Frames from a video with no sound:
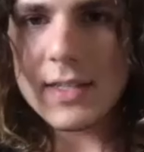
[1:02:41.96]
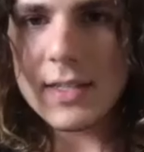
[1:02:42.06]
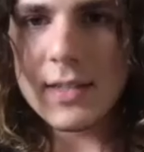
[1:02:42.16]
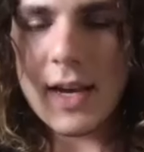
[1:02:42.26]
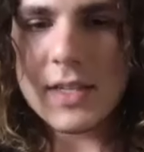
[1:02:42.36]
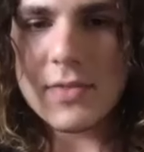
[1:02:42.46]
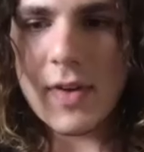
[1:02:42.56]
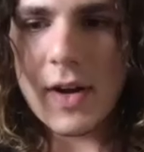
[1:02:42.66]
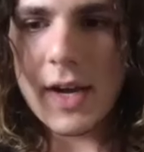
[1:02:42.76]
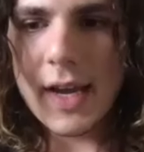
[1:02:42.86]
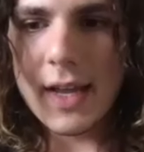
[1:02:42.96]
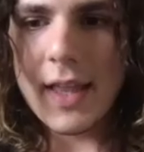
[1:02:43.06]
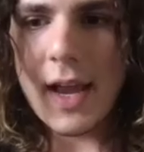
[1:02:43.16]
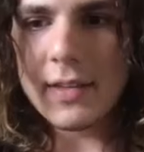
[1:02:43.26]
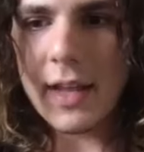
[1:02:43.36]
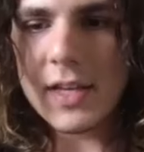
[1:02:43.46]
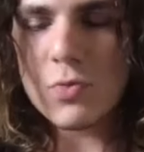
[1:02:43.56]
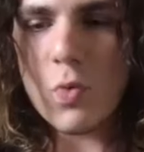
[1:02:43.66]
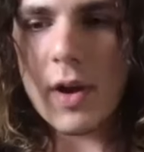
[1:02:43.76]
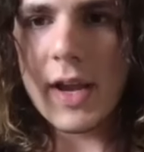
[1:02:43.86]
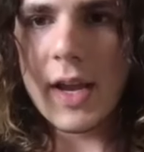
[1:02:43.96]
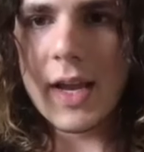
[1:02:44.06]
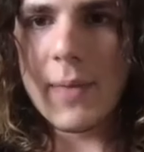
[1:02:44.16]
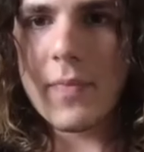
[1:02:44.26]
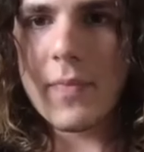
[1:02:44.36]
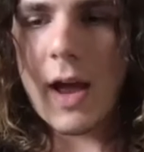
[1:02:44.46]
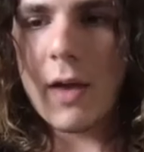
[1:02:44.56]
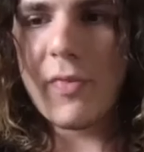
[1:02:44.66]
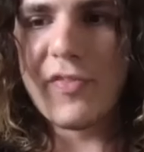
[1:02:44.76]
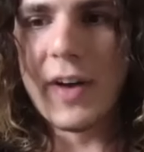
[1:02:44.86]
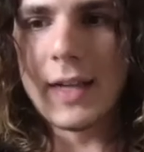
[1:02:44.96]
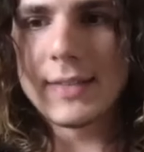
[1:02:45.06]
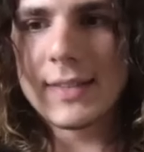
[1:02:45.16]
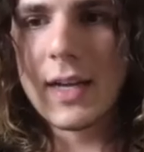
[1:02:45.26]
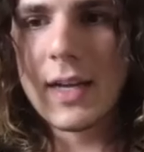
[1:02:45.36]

that is very that that is what I I felt